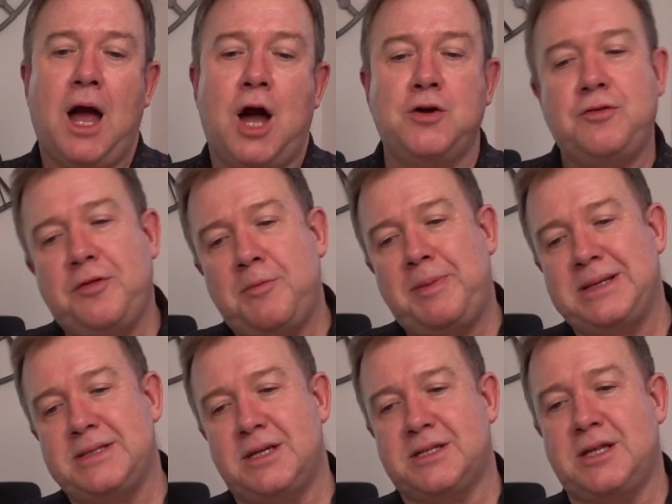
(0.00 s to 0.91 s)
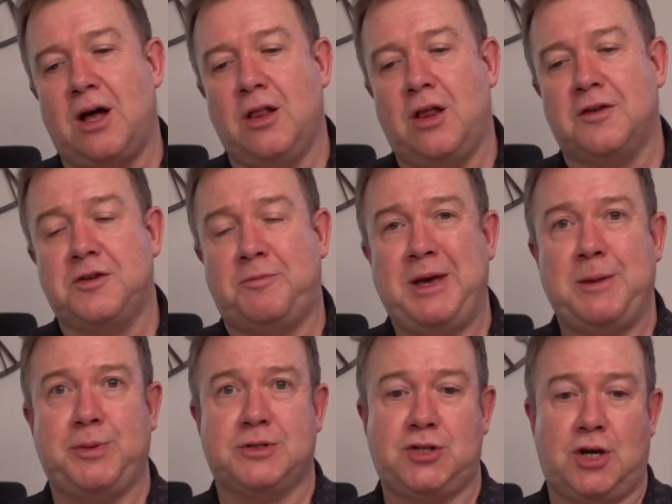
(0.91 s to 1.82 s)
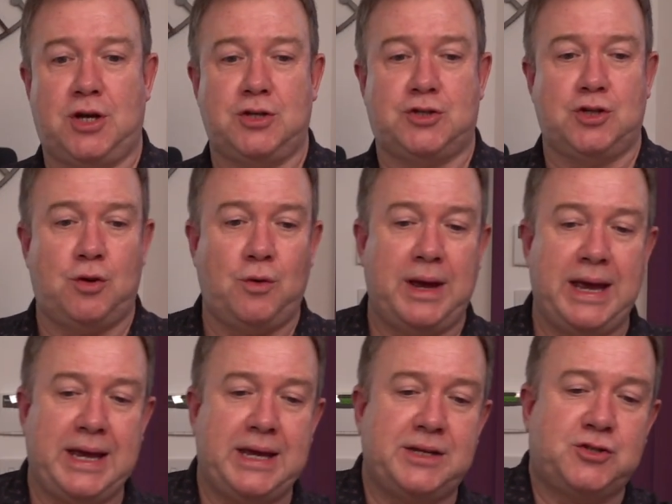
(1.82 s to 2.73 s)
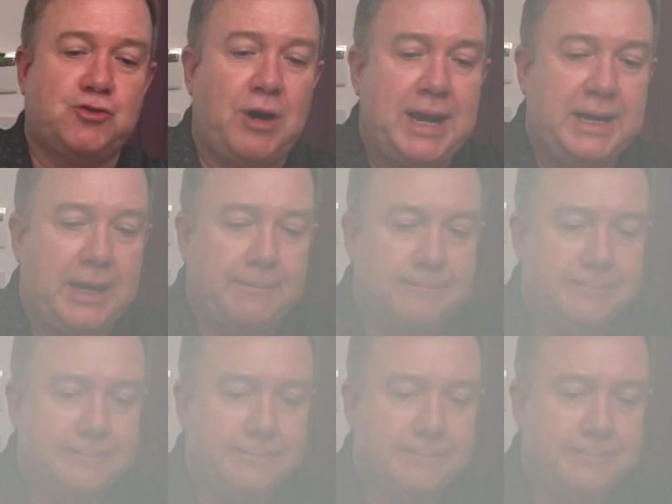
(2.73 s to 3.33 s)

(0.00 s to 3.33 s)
Another business that a lot of people turn to is training.